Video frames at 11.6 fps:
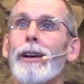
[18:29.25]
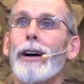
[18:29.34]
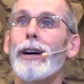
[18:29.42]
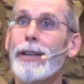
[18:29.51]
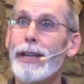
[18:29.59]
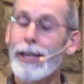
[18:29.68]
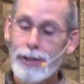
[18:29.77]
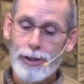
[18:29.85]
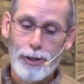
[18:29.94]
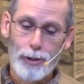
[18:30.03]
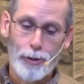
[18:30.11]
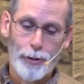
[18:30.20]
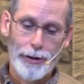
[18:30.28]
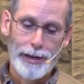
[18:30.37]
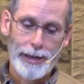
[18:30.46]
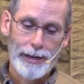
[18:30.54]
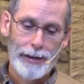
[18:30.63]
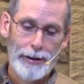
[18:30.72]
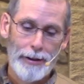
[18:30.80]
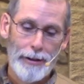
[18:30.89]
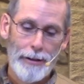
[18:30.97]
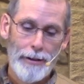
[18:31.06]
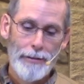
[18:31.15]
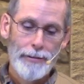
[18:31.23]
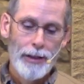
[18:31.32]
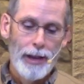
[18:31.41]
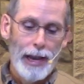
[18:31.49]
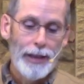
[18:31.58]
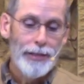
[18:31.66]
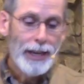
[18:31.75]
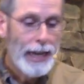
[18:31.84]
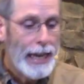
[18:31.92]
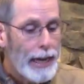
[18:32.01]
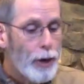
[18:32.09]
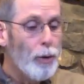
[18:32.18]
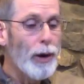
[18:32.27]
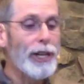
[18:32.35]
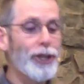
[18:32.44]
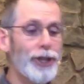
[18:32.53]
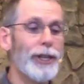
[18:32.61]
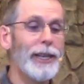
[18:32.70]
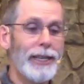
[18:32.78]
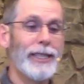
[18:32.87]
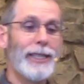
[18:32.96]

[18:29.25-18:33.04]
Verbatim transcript: unto His glory. And the key question is